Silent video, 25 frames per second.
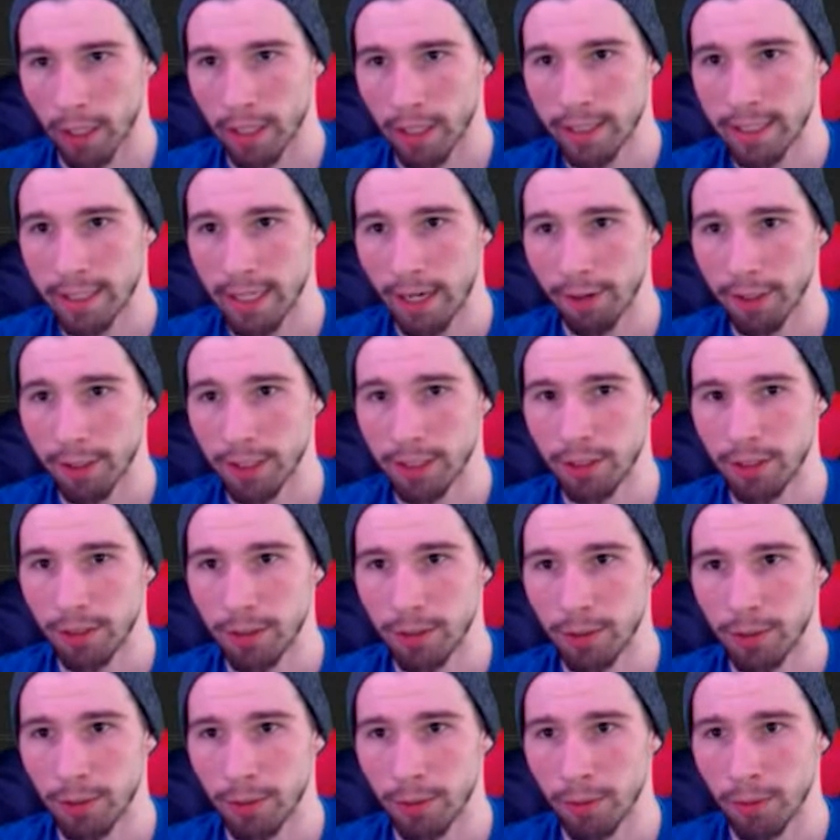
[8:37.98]
going to tell it
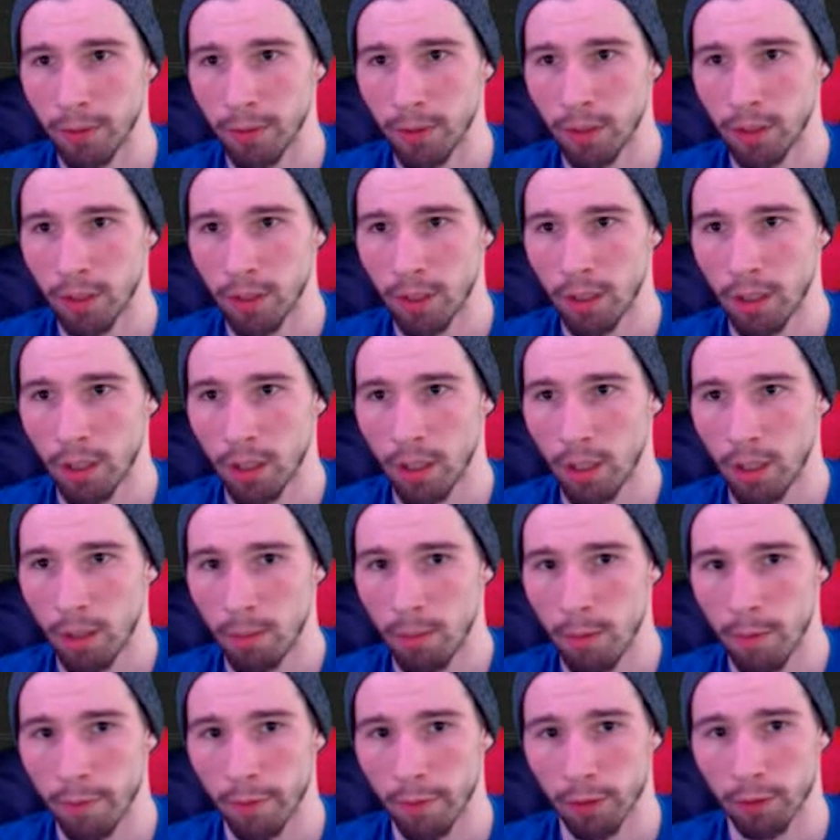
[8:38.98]
to
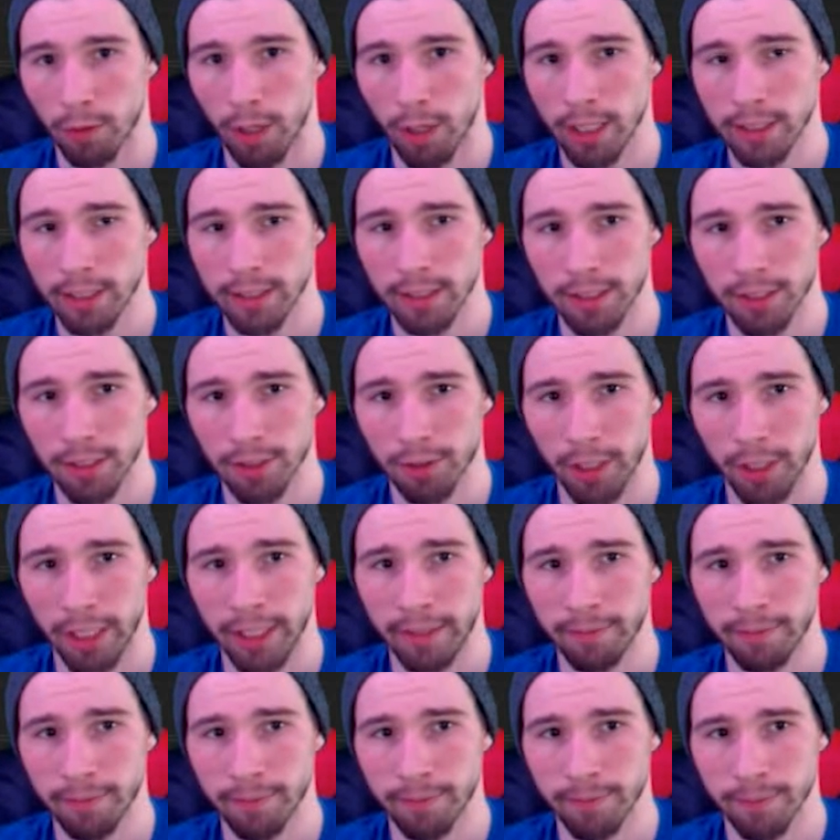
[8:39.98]
move across the
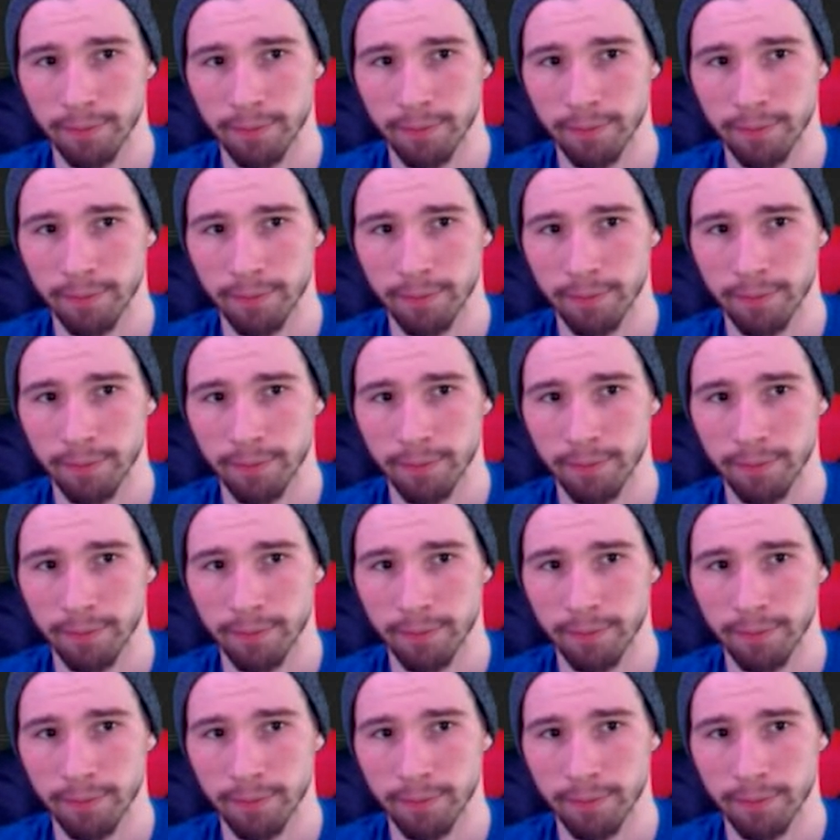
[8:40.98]
screen